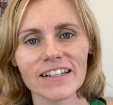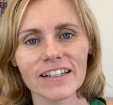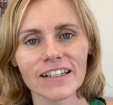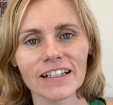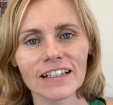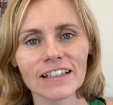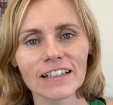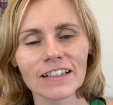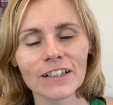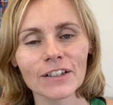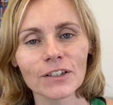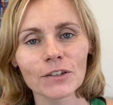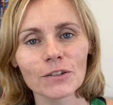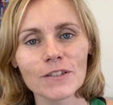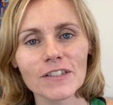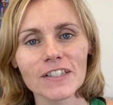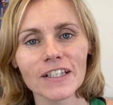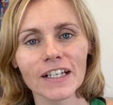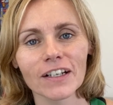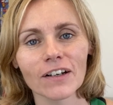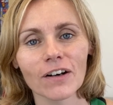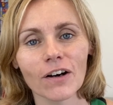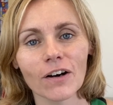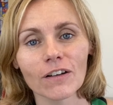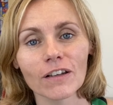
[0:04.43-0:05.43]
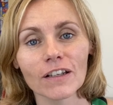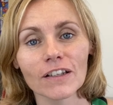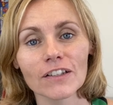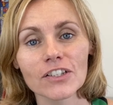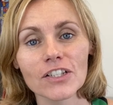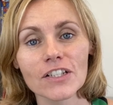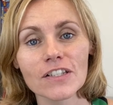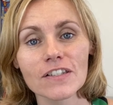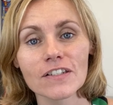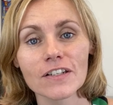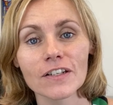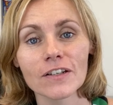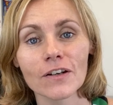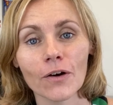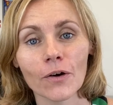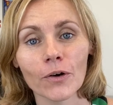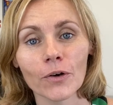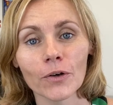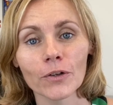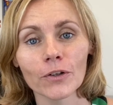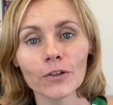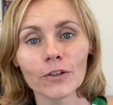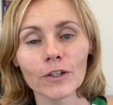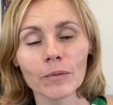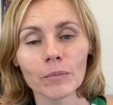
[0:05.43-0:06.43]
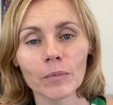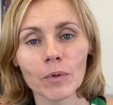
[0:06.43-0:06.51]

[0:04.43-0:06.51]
clinical psychologist and owner at